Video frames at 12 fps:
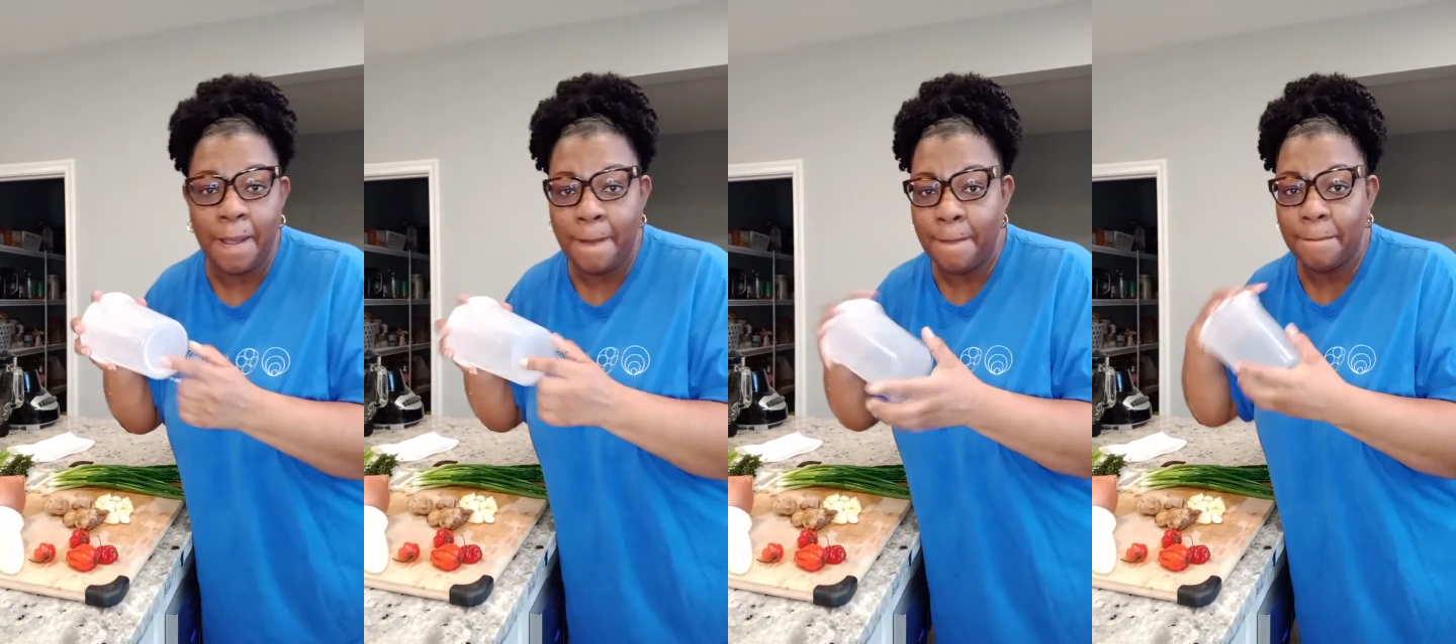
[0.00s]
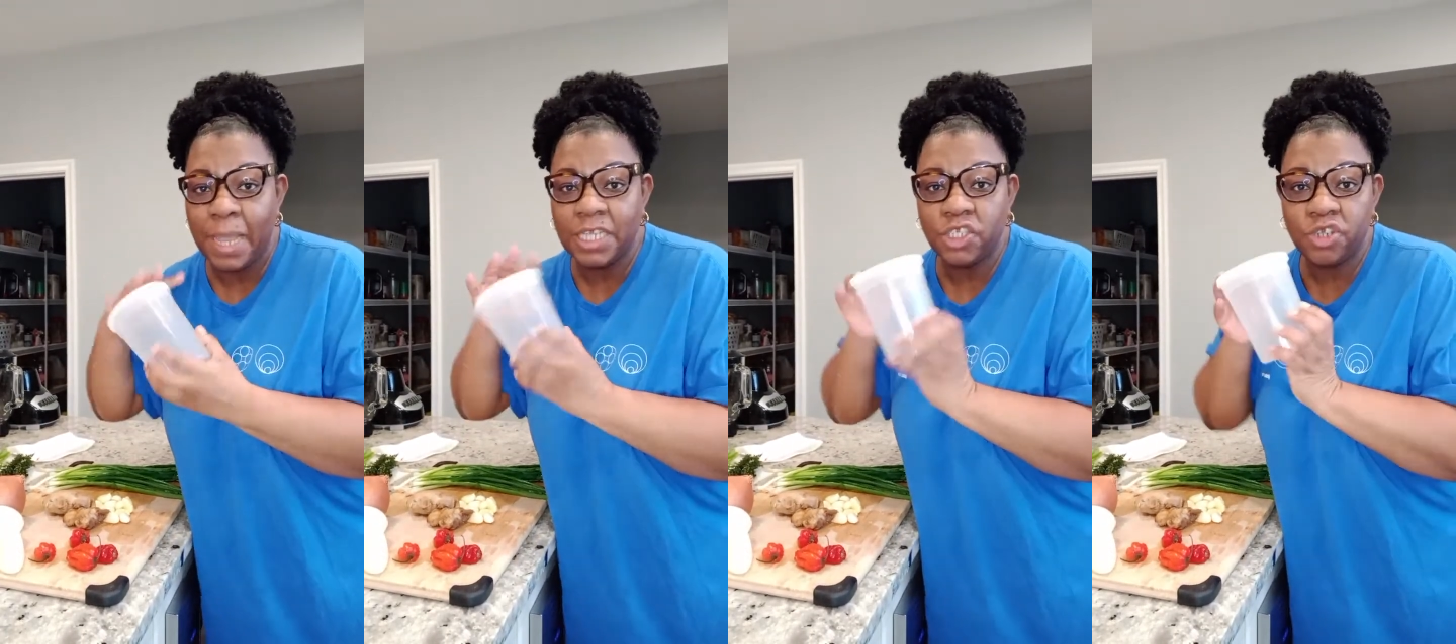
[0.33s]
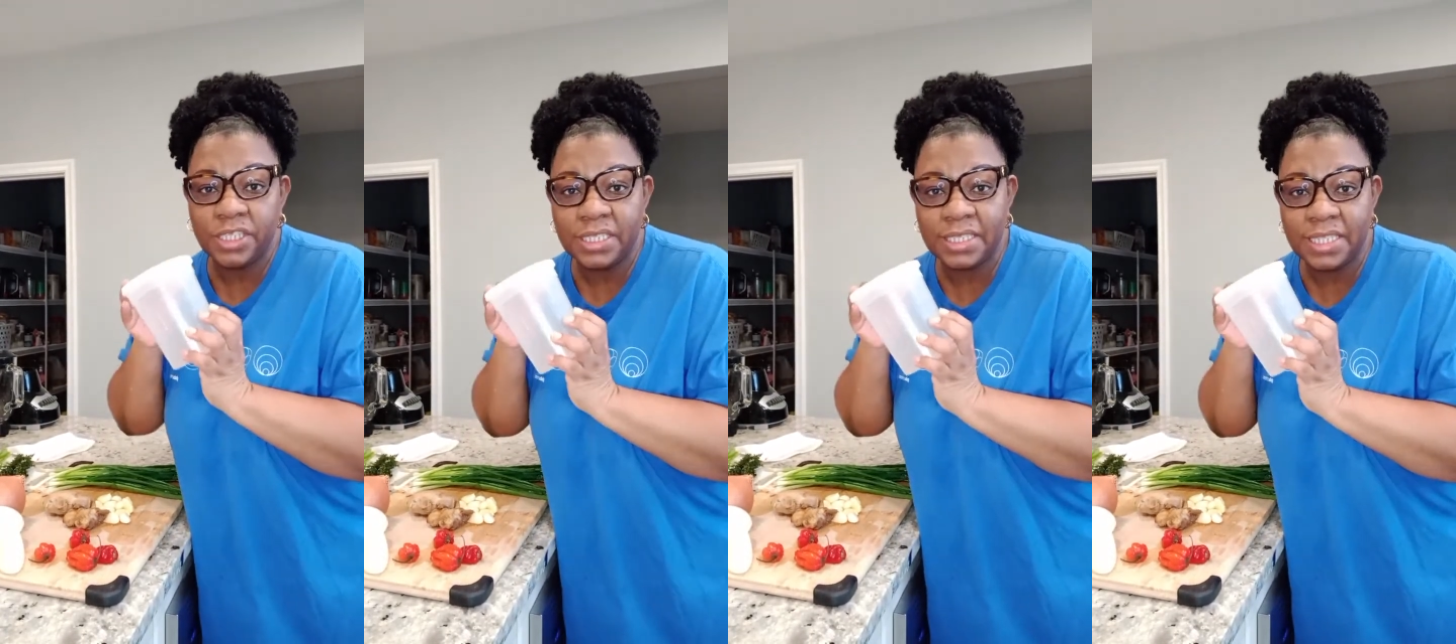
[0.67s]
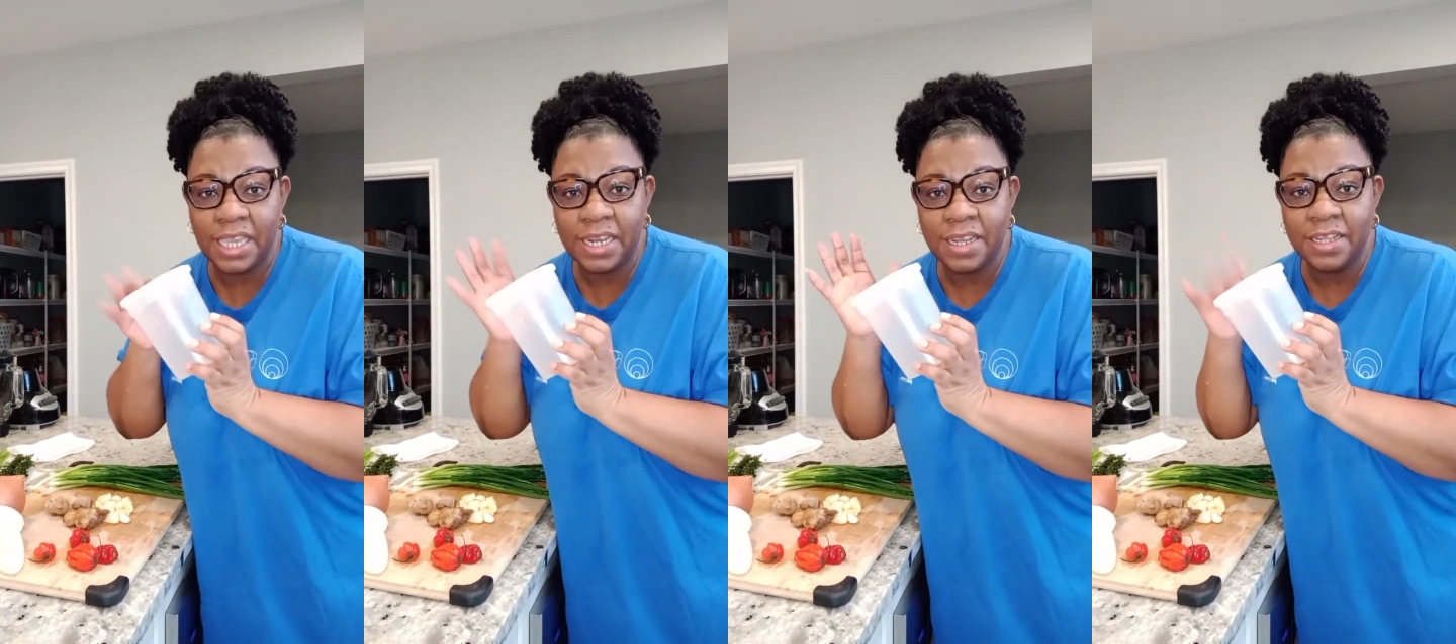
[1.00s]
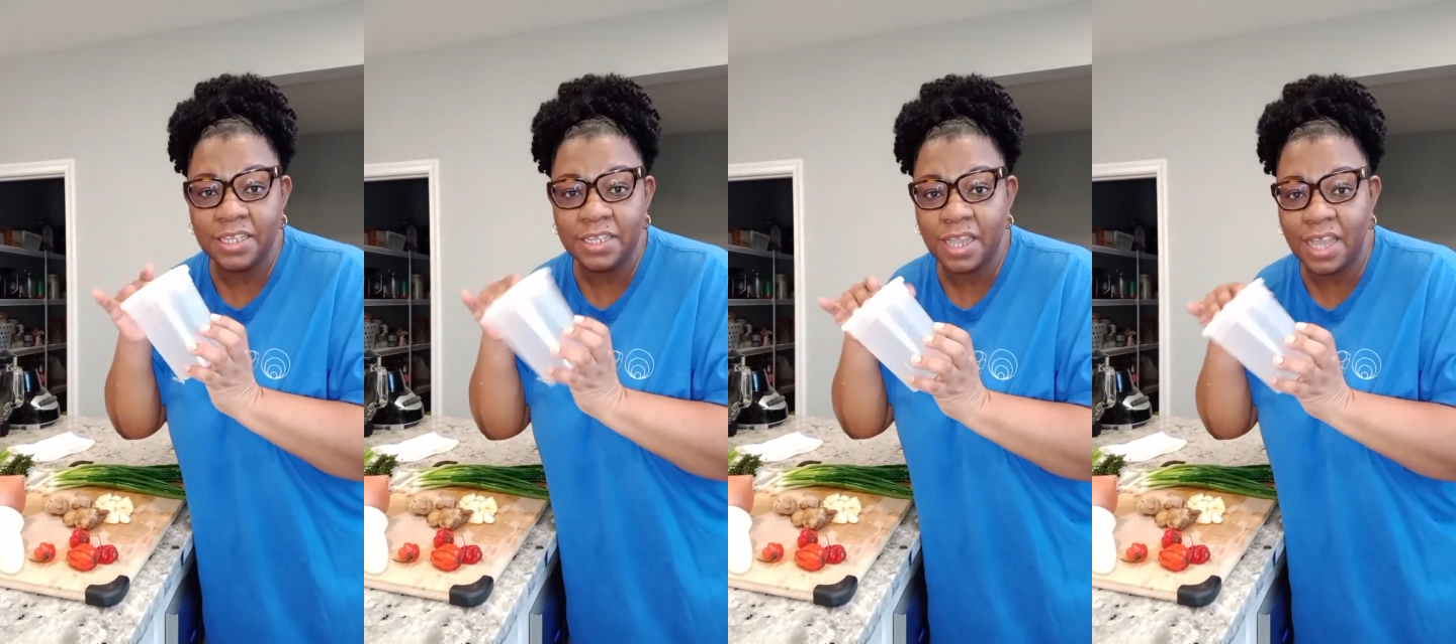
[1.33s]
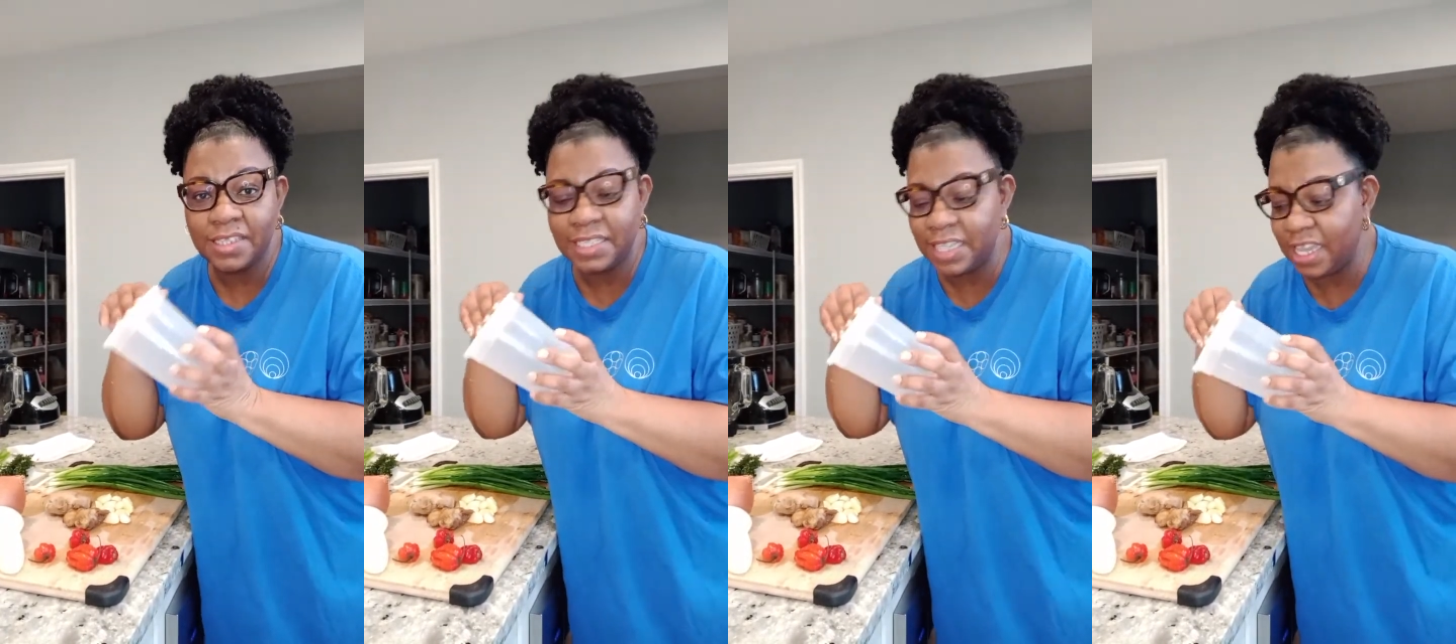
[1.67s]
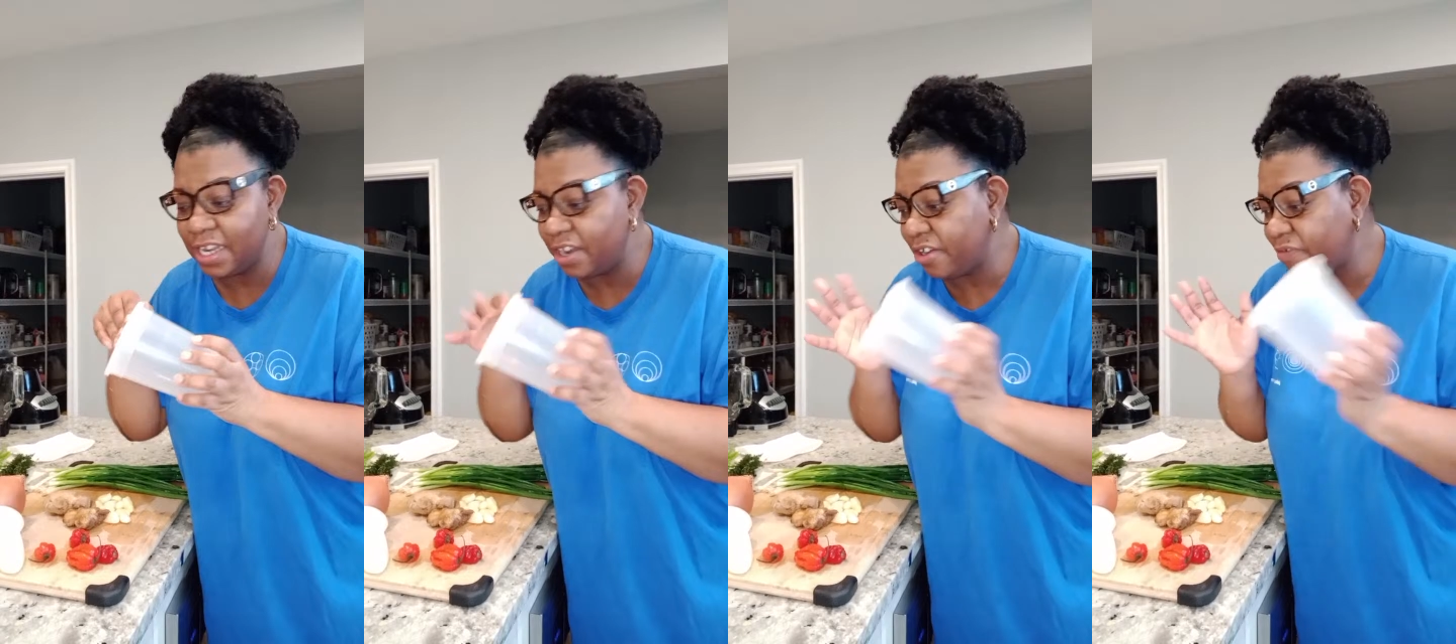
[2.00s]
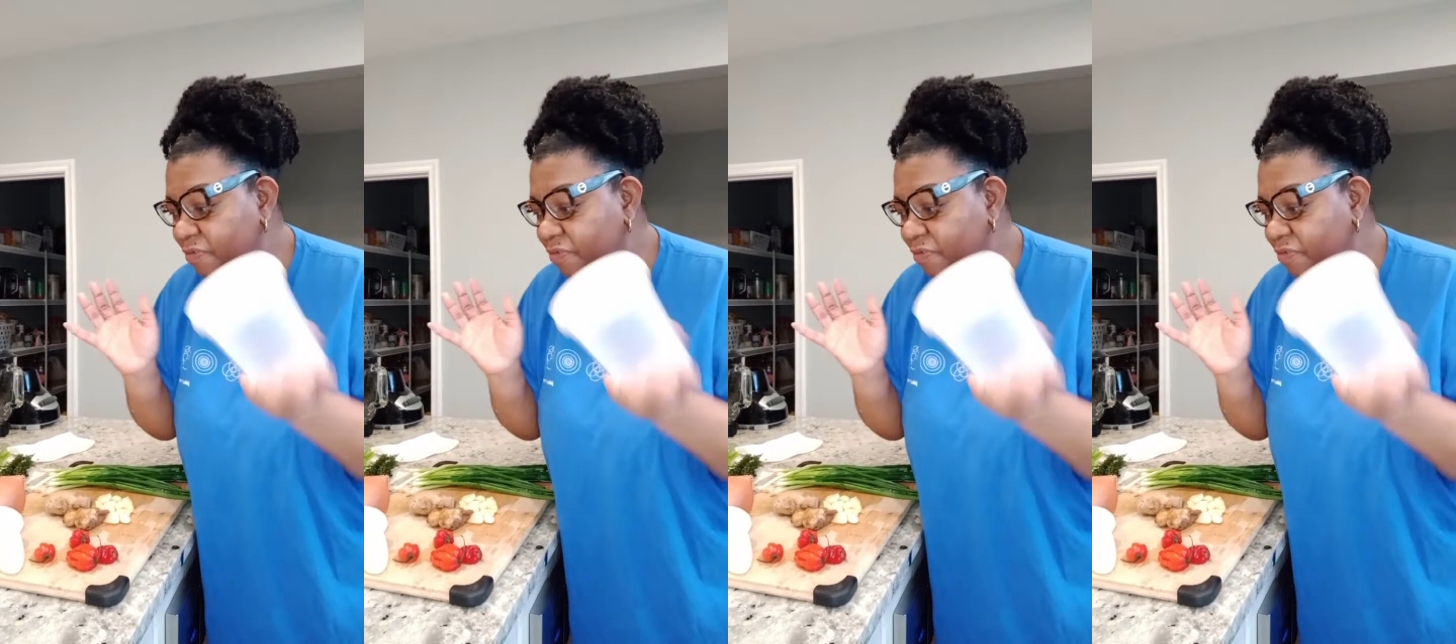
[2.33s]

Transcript: my trusted container